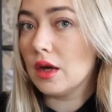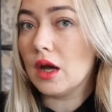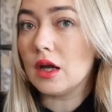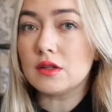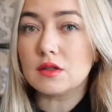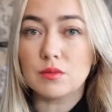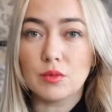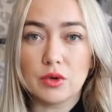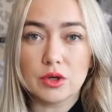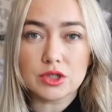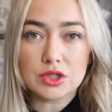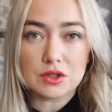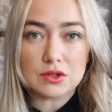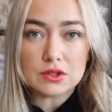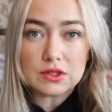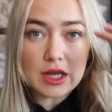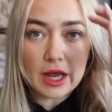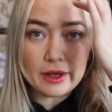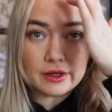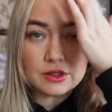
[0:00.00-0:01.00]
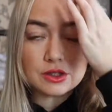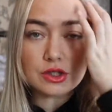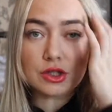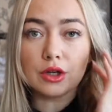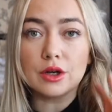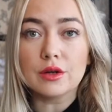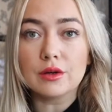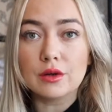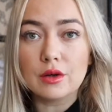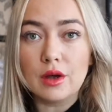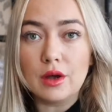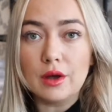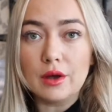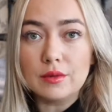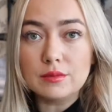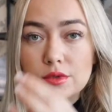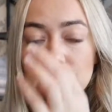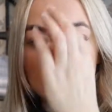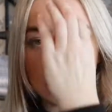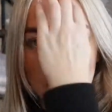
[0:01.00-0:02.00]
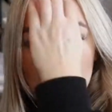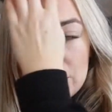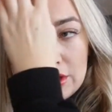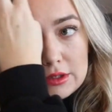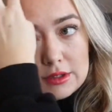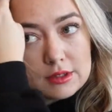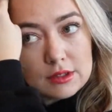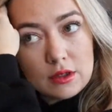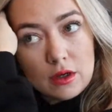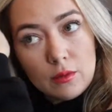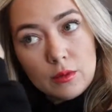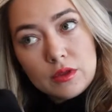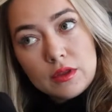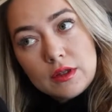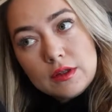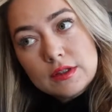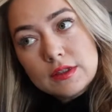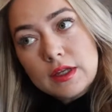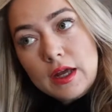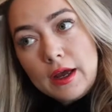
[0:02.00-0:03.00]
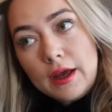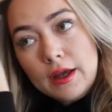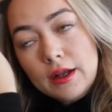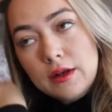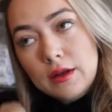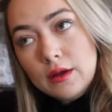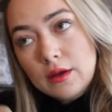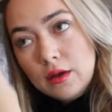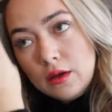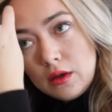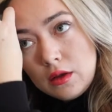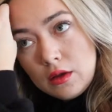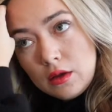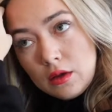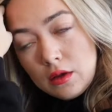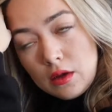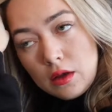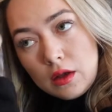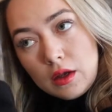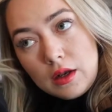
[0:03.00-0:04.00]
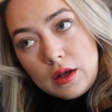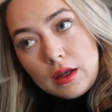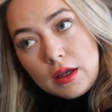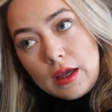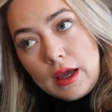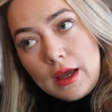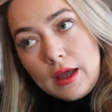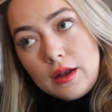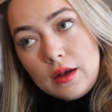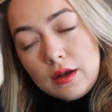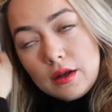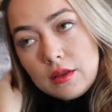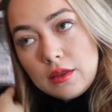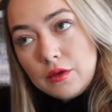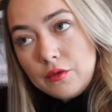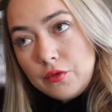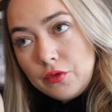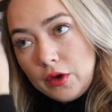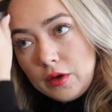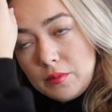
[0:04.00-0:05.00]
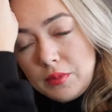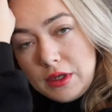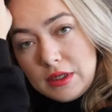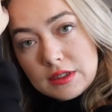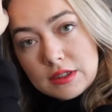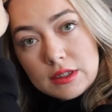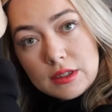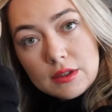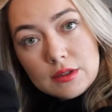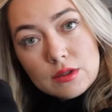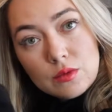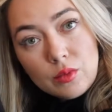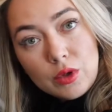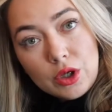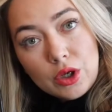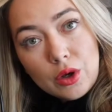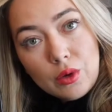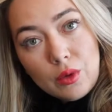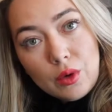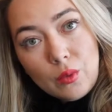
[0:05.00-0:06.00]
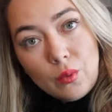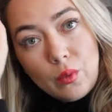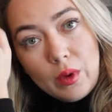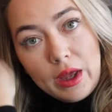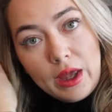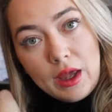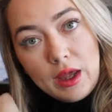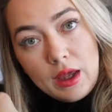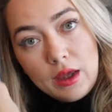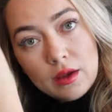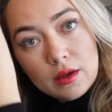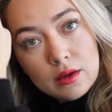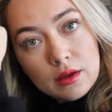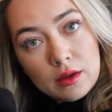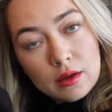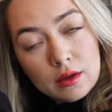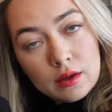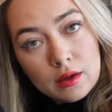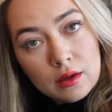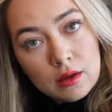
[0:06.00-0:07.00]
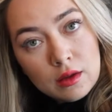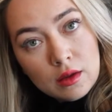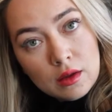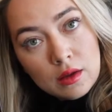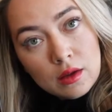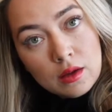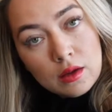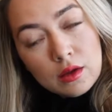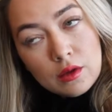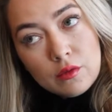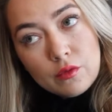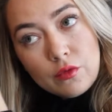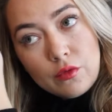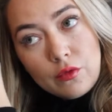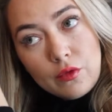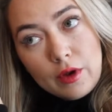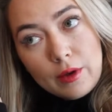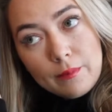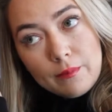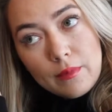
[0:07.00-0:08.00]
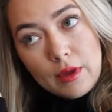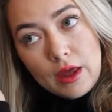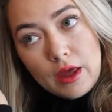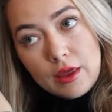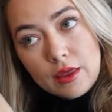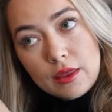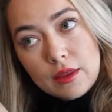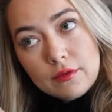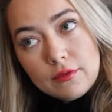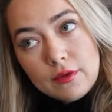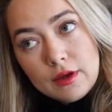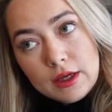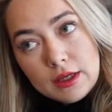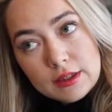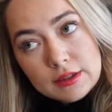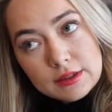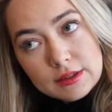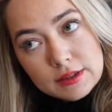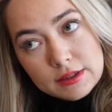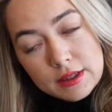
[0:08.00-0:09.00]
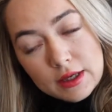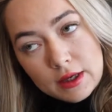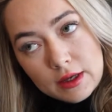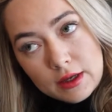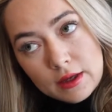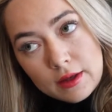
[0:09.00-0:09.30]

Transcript: It's more just texture. So let's start with this side. And again, the front pieces, we go away from the face.